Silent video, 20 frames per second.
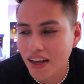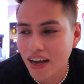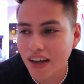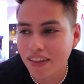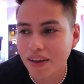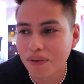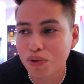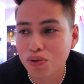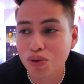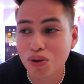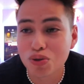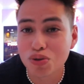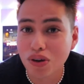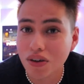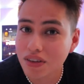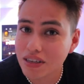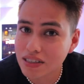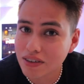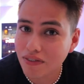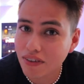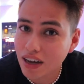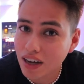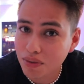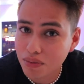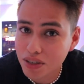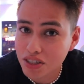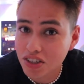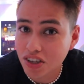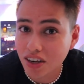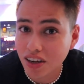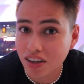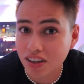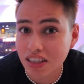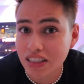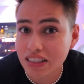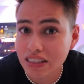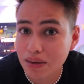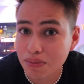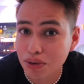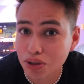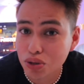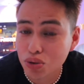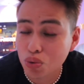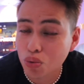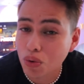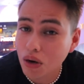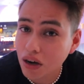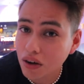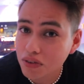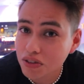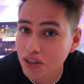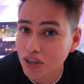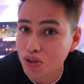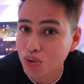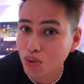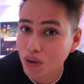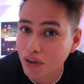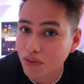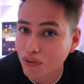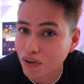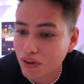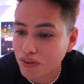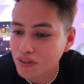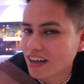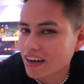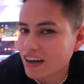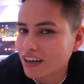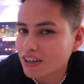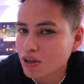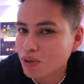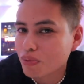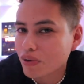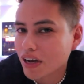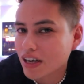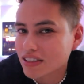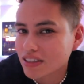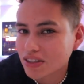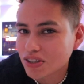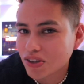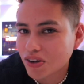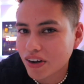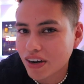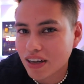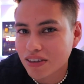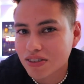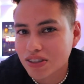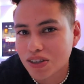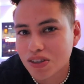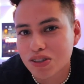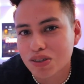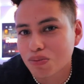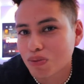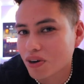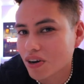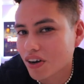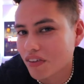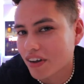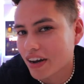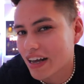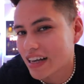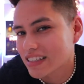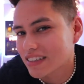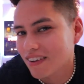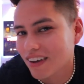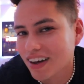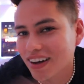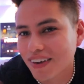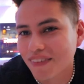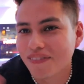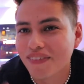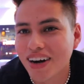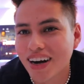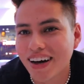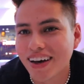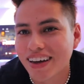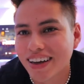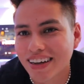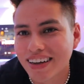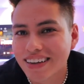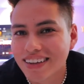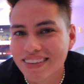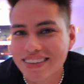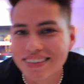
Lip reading: And then we're doing 12 days of Vlogmas starting December 12th to the 24th. And I hope you guys enjoy, and I'll see you tomorrow on the next vlog. Bye.